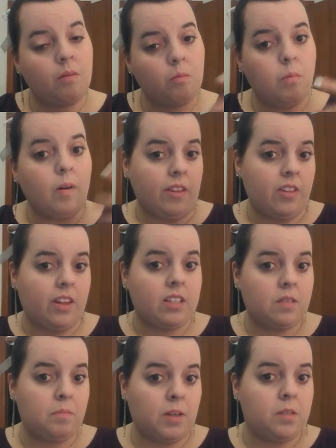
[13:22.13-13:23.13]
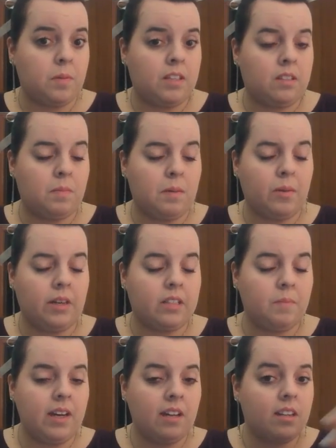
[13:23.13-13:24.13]
what the portuguese people
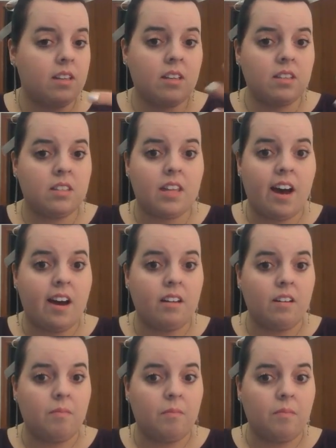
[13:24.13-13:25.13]
explained is that